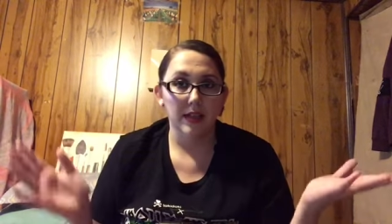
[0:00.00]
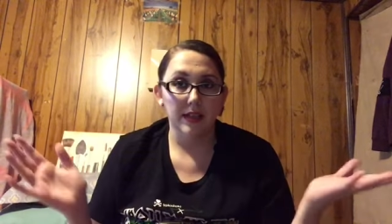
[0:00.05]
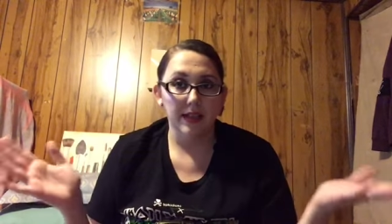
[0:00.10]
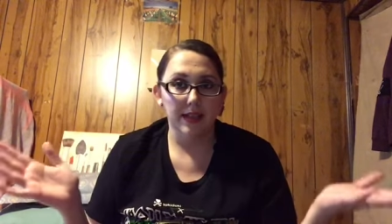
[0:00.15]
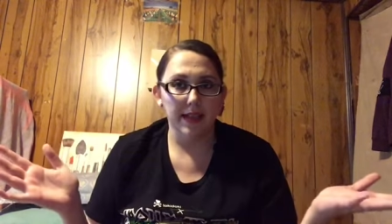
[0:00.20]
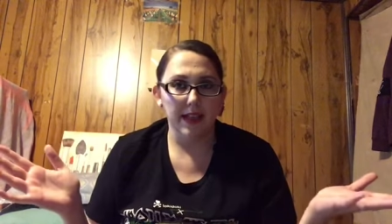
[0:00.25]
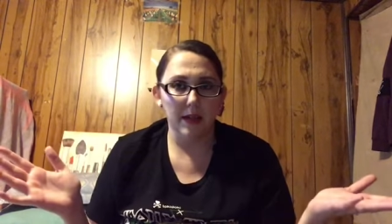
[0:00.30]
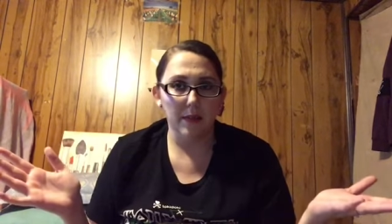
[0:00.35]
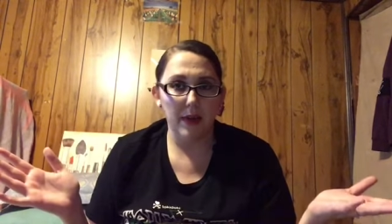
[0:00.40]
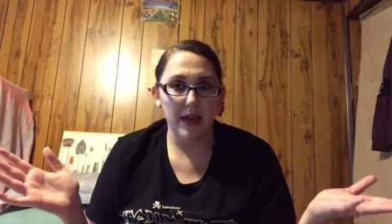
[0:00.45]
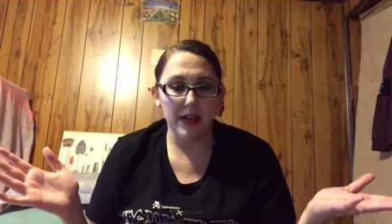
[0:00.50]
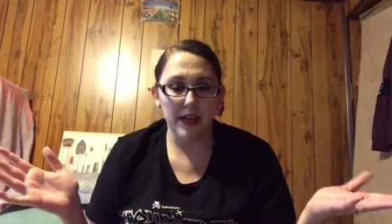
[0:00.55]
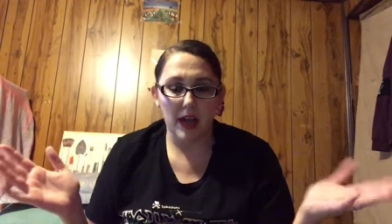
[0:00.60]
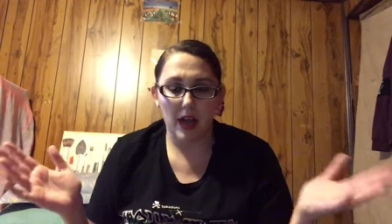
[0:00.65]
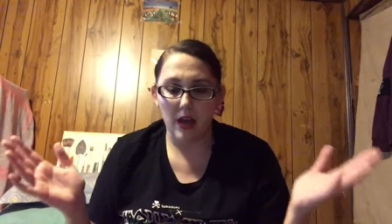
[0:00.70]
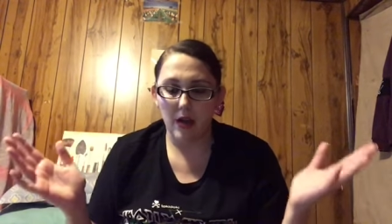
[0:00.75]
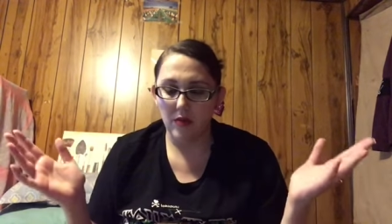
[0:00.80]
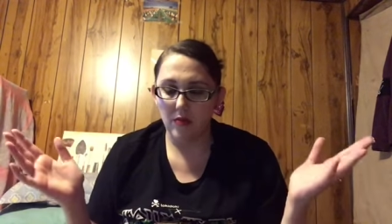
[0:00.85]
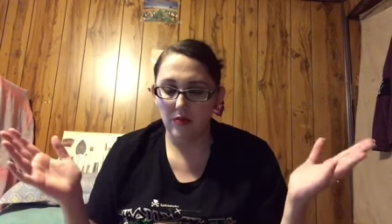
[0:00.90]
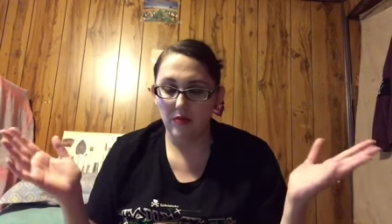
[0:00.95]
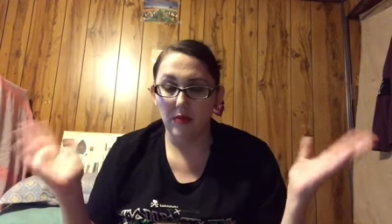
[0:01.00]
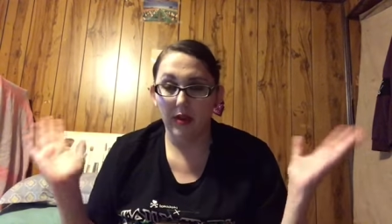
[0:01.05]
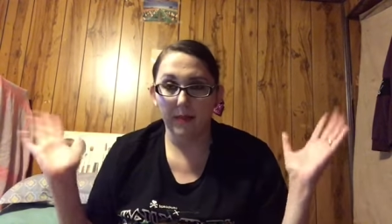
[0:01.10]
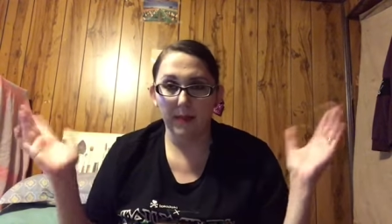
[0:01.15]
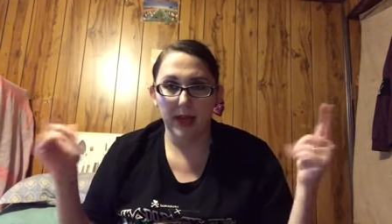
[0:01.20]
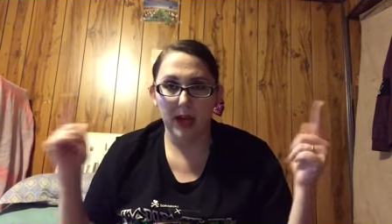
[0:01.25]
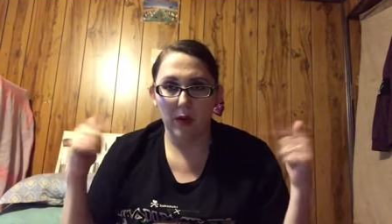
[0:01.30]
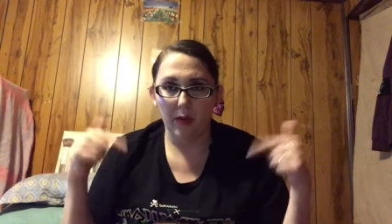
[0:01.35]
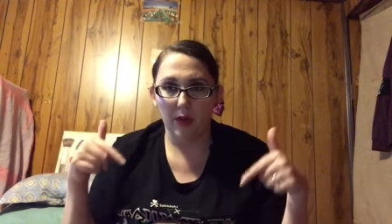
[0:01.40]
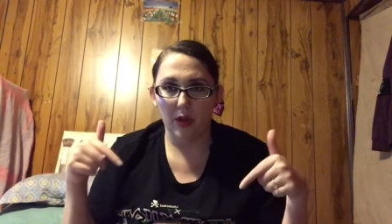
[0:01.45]
Does anybody know? Let
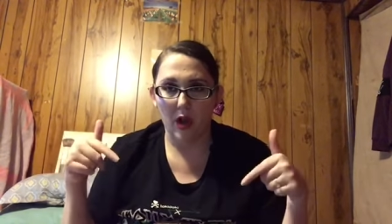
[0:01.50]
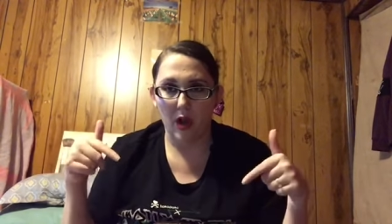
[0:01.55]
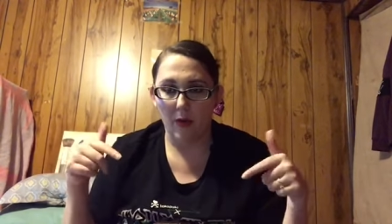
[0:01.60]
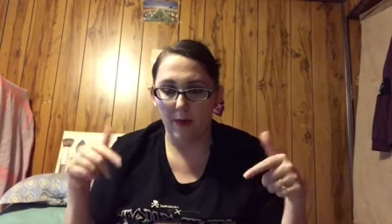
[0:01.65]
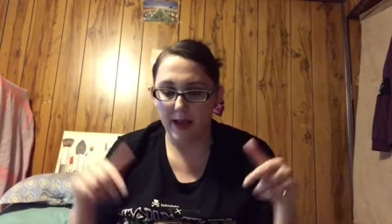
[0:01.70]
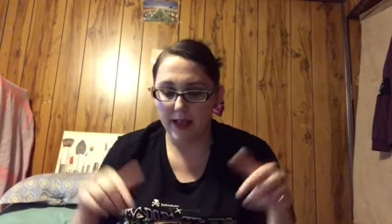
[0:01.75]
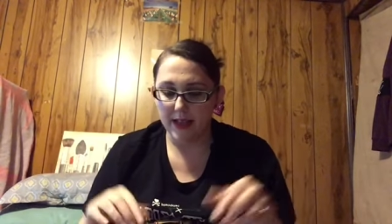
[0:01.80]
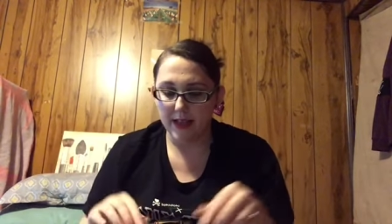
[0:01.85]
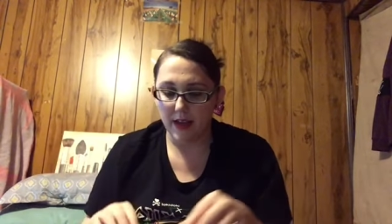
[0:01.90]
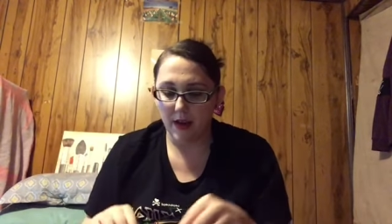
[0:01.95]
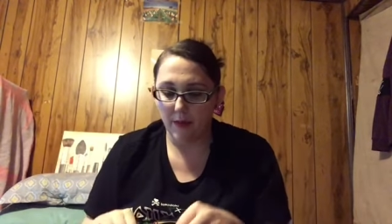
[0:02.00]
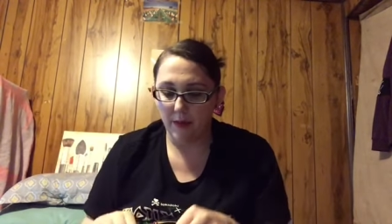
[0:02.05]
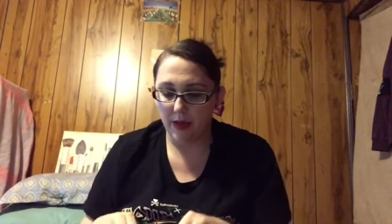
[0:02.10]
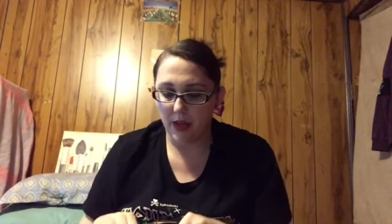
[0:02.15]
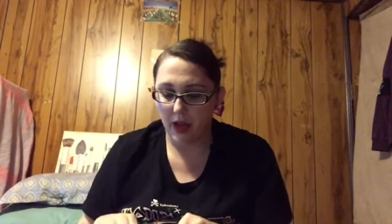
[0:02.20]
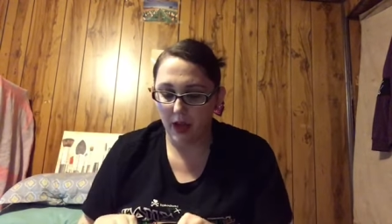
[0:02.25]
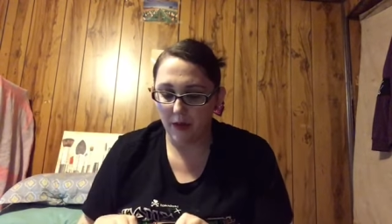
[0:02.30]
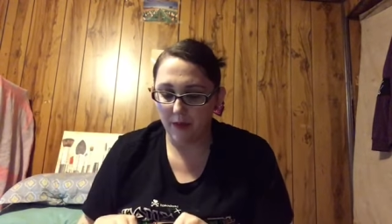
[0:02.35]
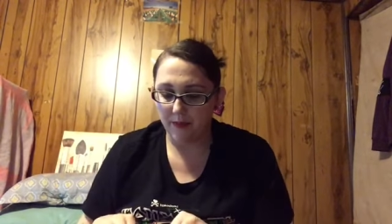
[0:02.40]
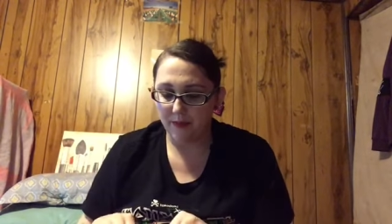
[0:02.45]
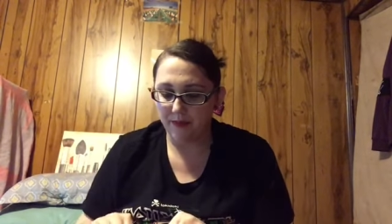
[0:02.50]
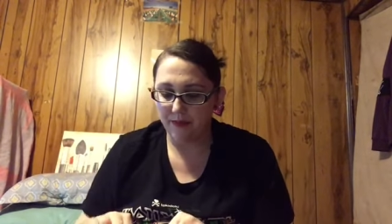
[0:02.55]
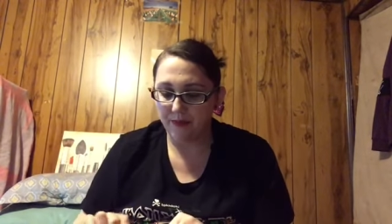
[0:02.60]
me know in the comments down below.